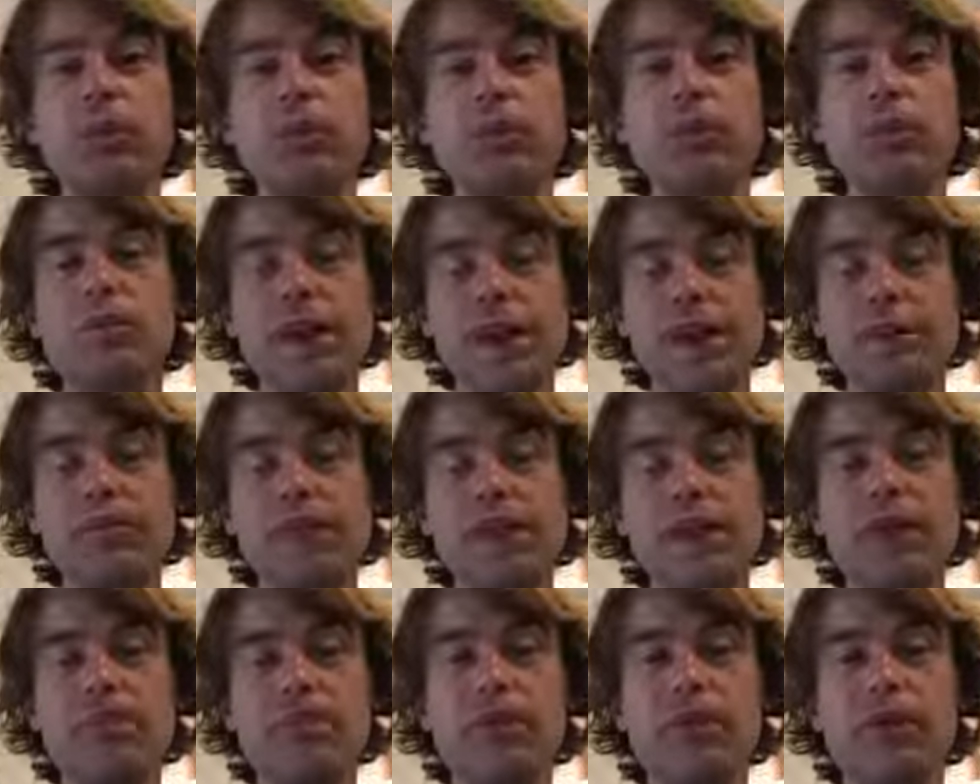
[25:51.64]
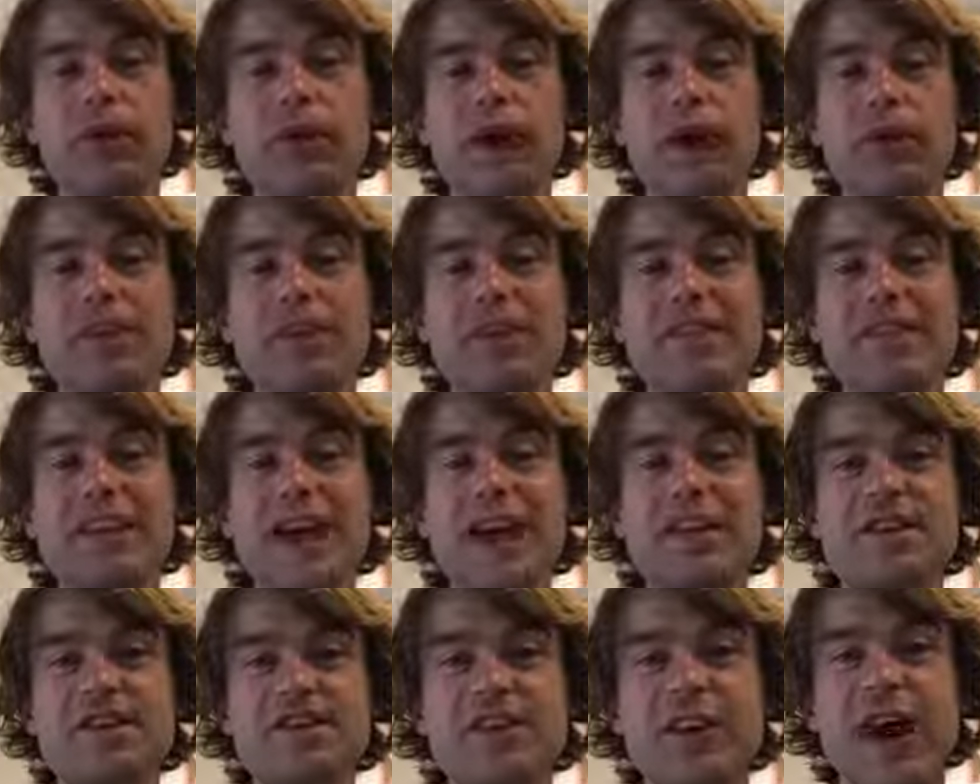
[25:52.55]
many people it would
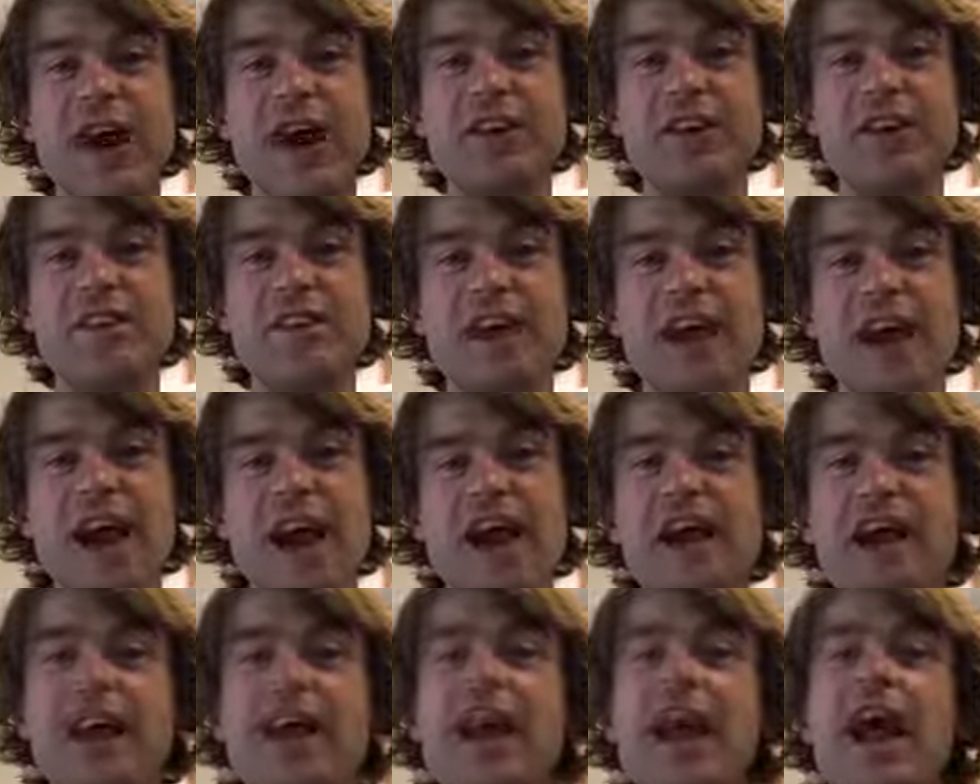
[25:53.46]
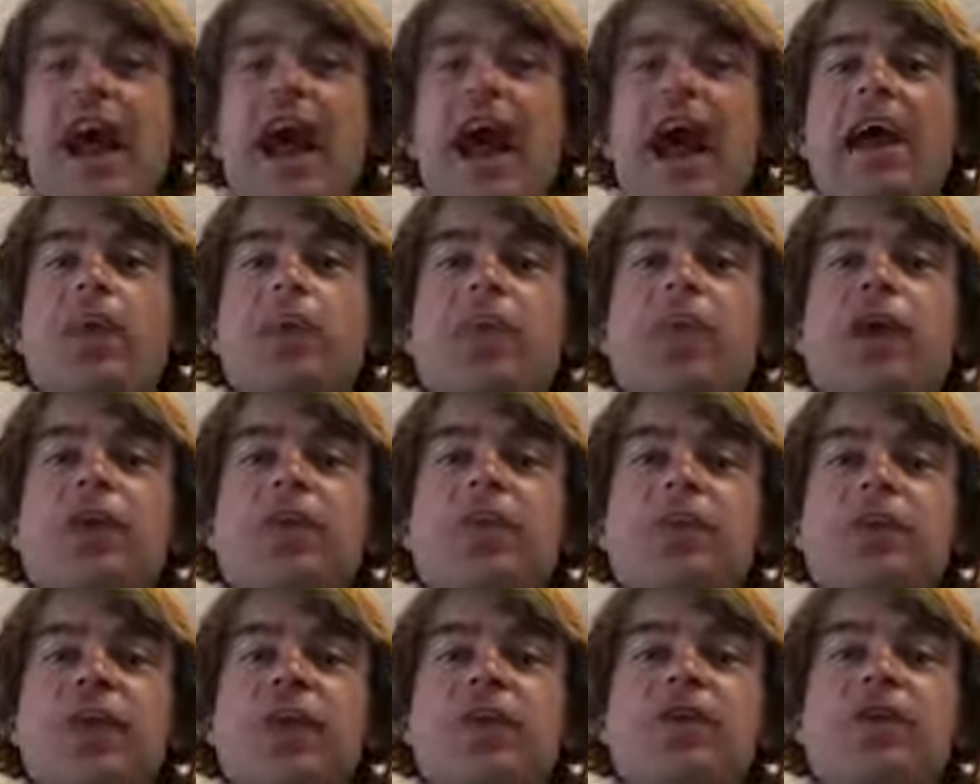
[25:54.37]
take to fire this cannon and what
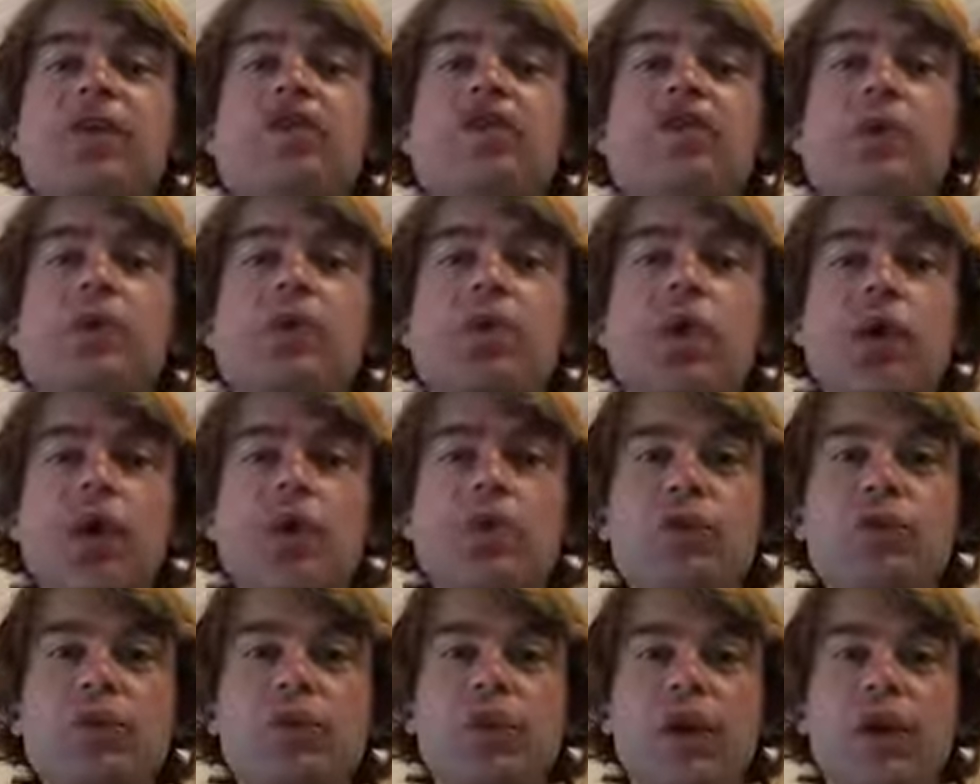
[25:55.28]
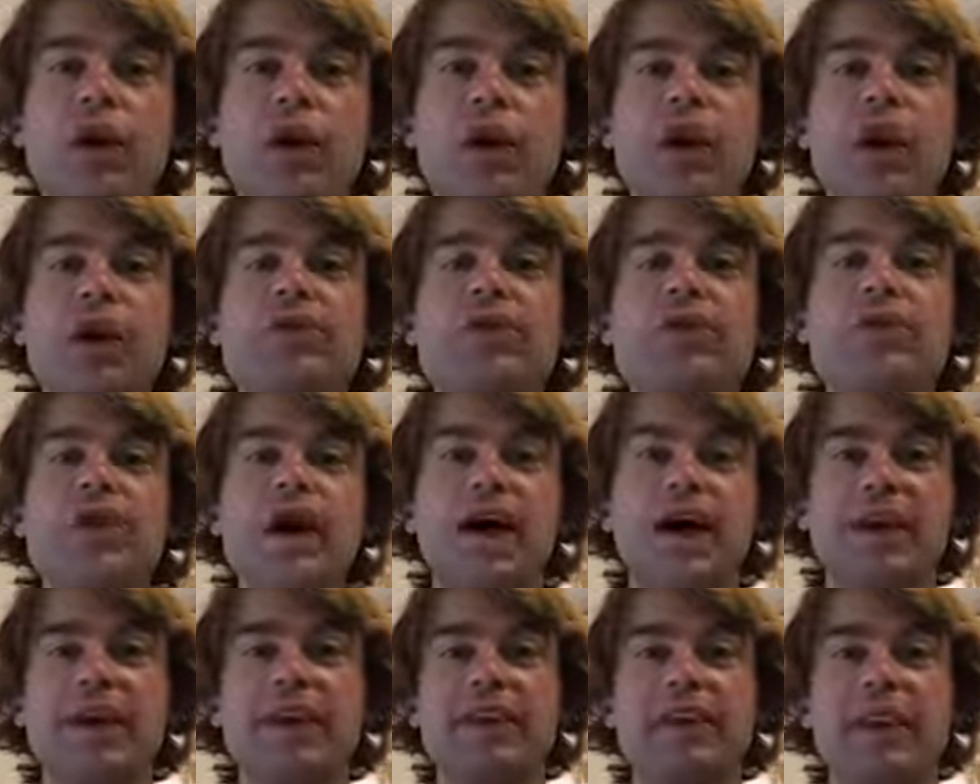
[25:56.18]
their individual roles were in
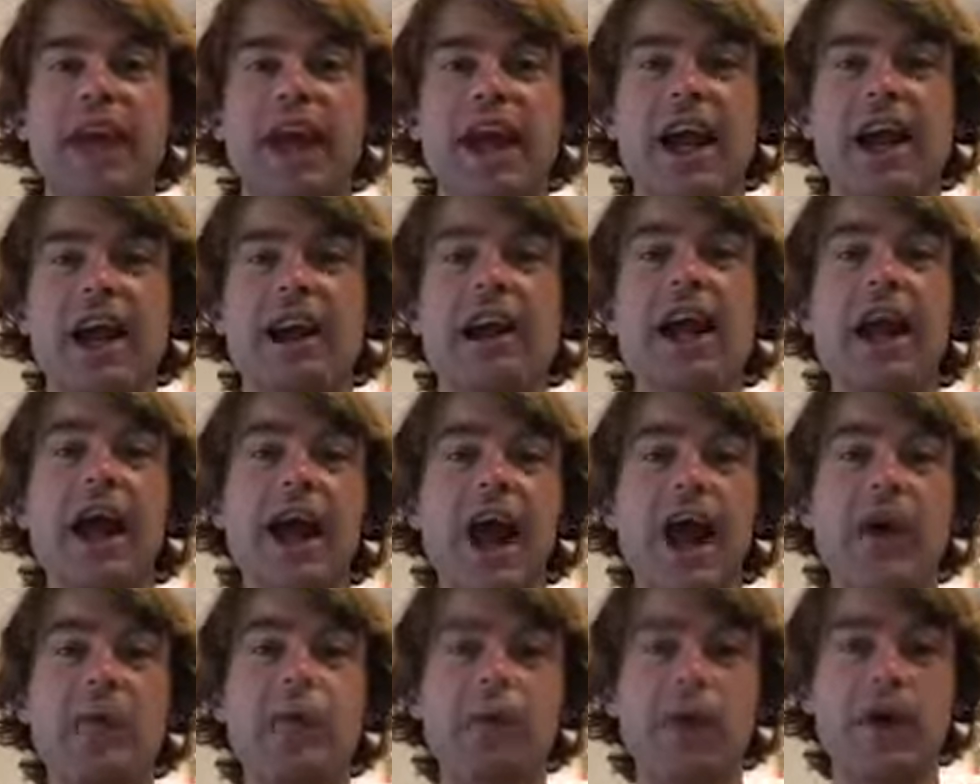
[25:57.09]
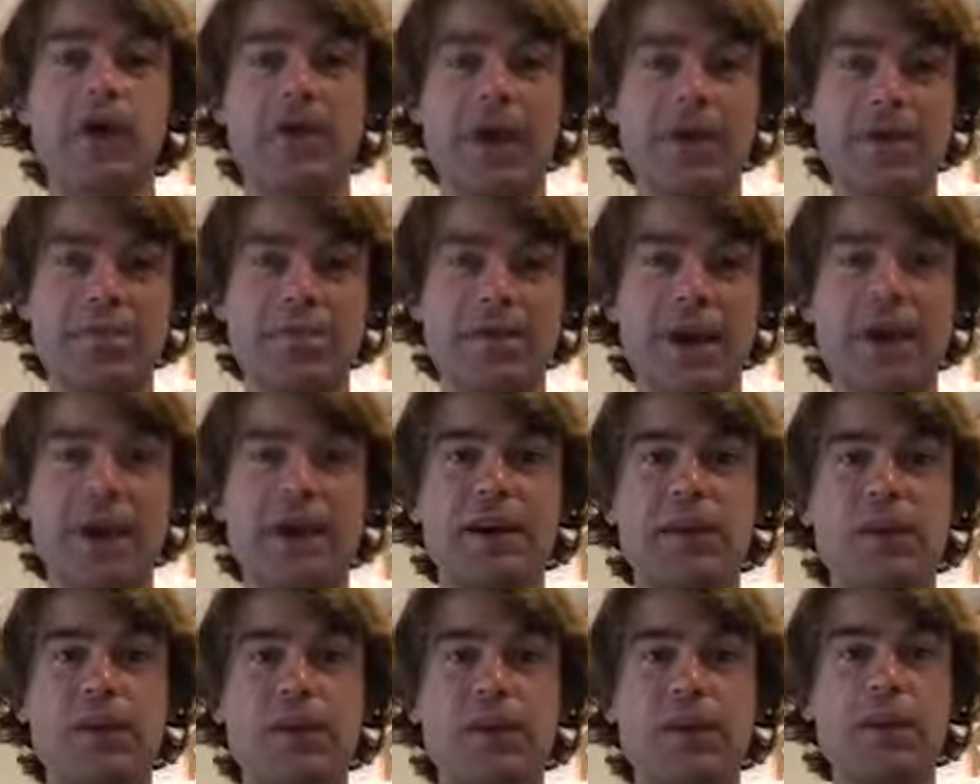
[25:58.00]
firing the cannon and where that
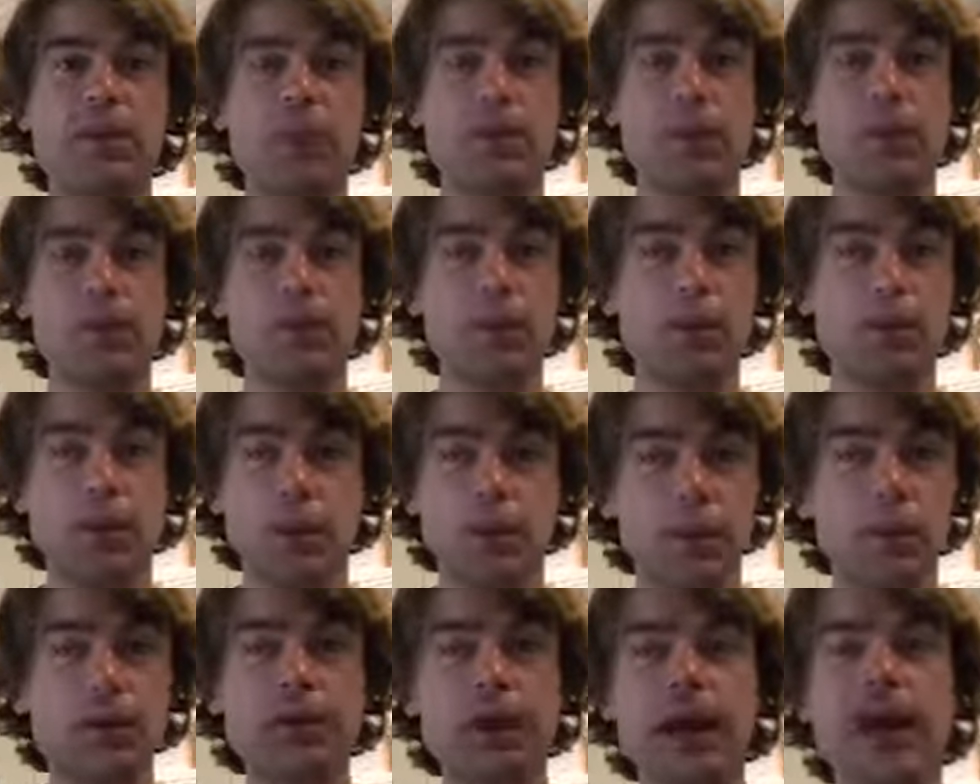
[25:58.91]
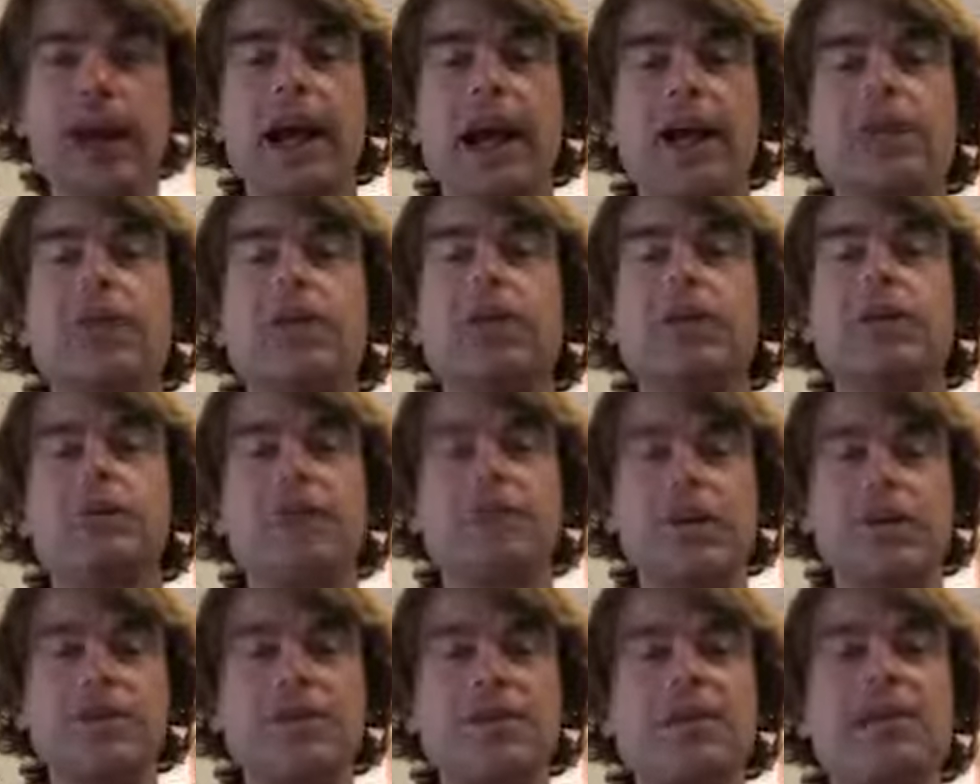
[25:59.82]
man or woman, I guess,
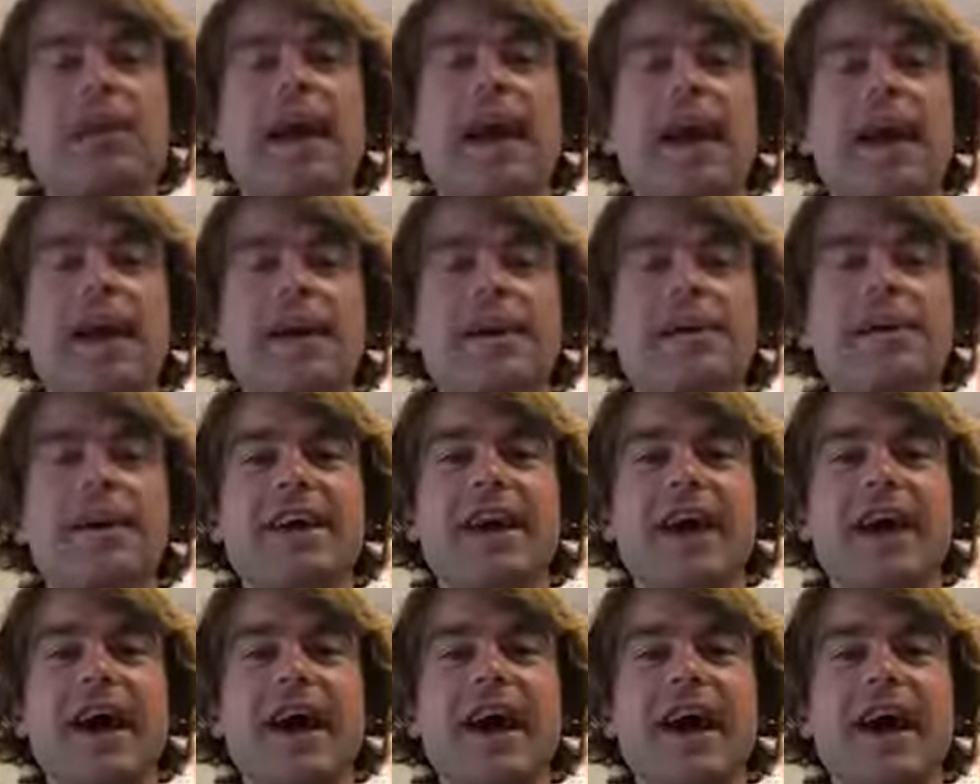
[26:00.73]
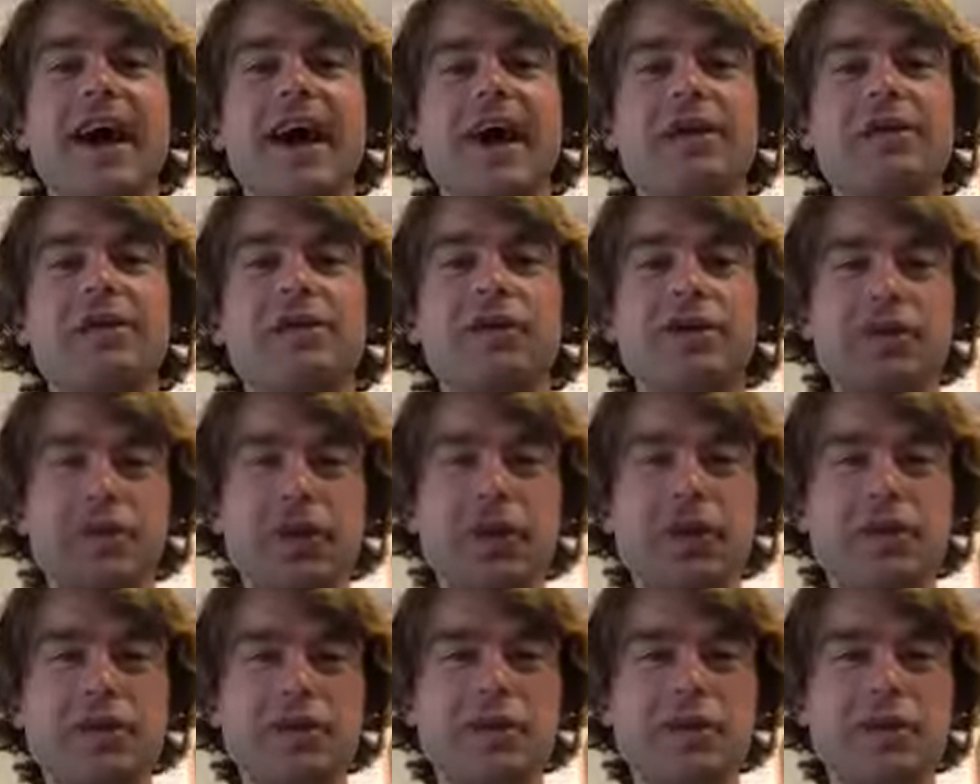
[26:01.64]
would stand. So it's a